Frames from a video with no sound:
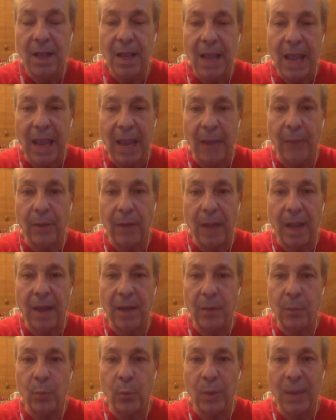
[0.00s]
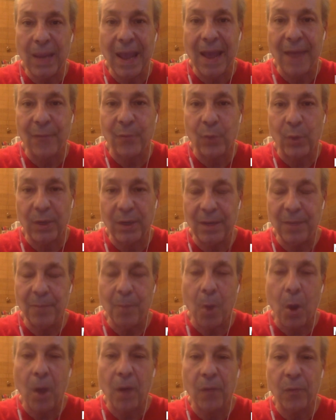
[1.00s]
And we have one in
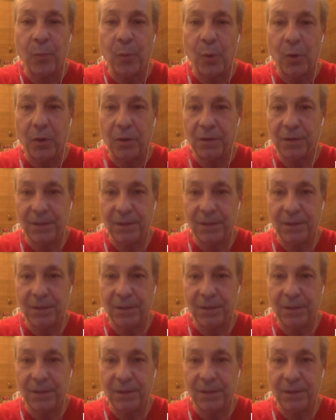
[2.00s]
mothballs,